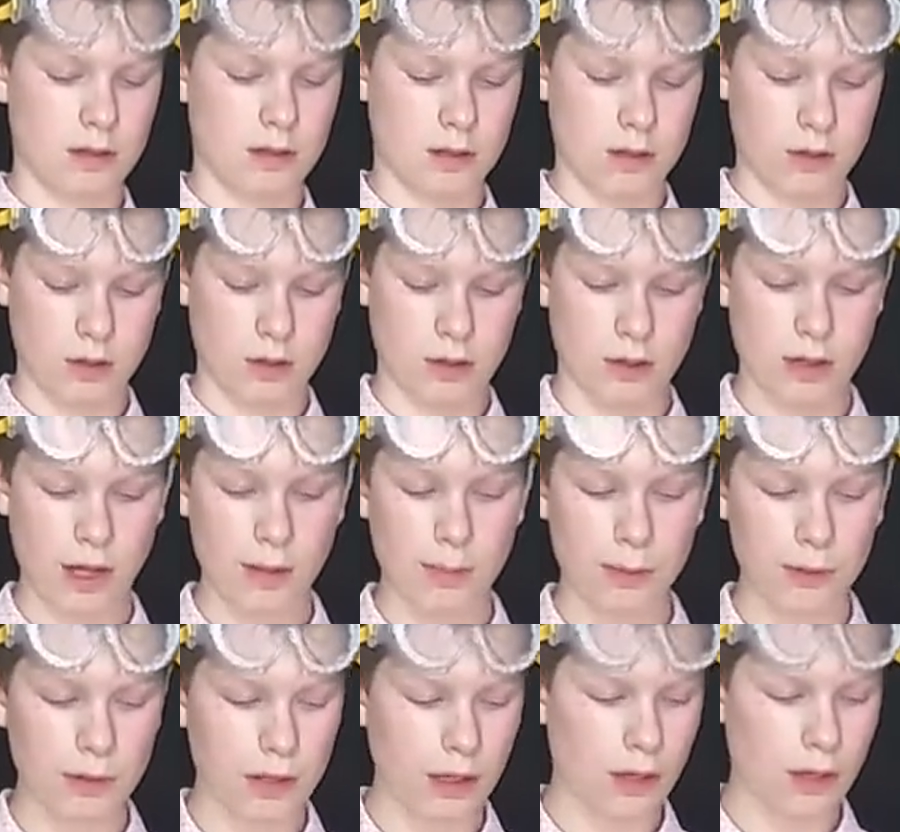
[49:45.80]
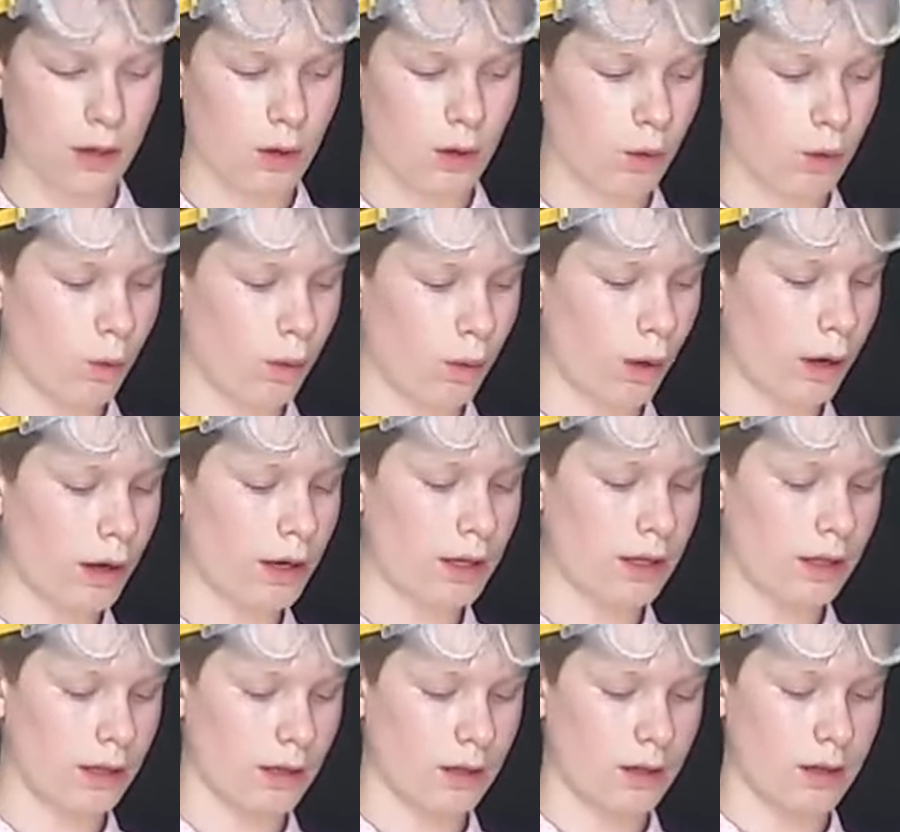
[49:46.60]
Should I put the
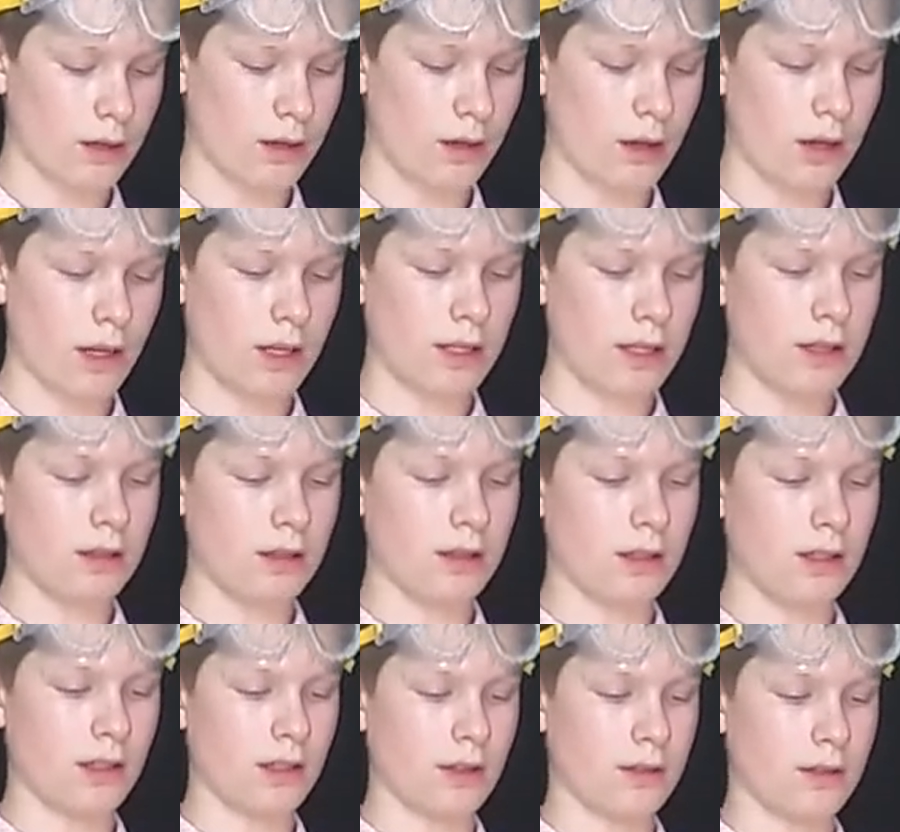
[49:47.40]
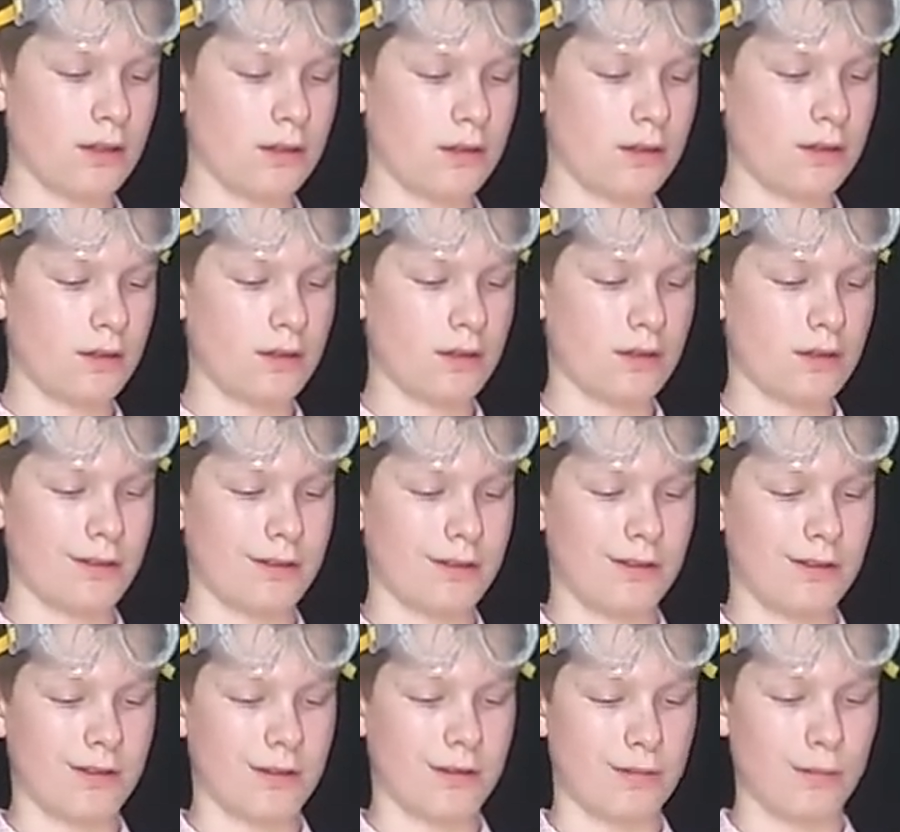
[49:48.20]
cork on the
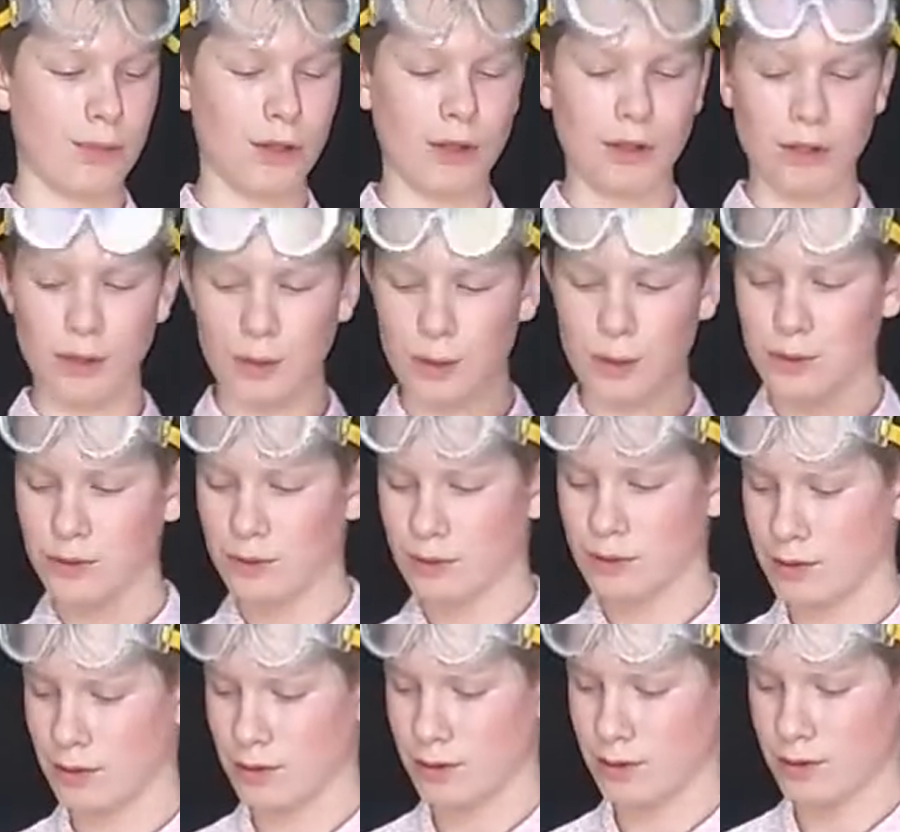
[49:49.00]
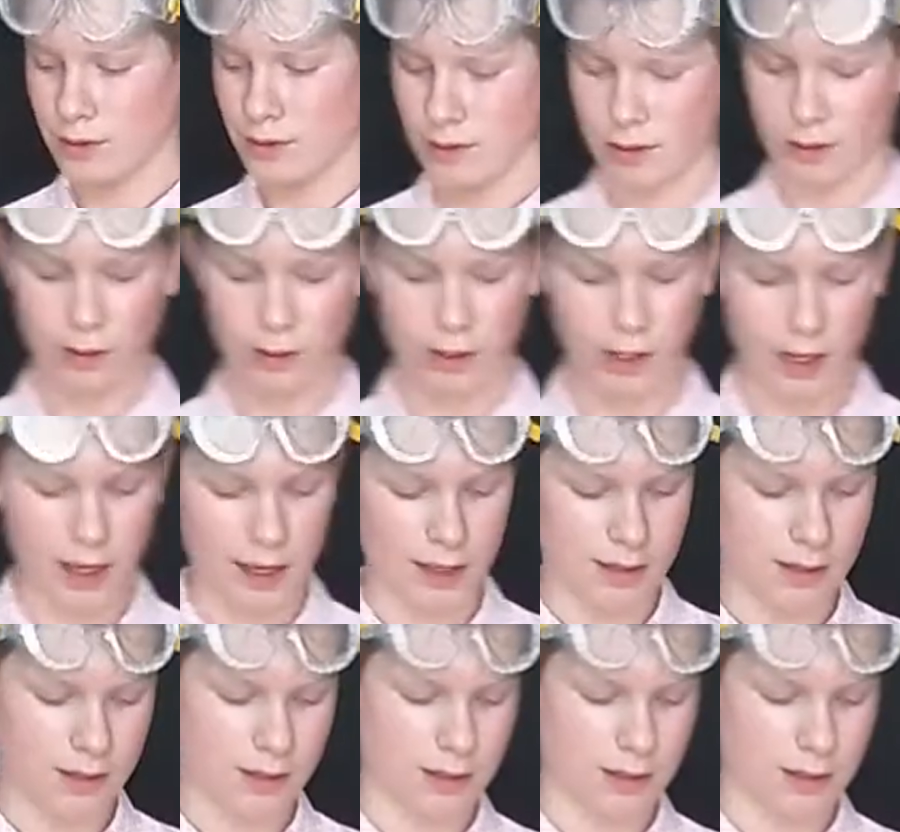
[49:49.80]
balloon? Okay.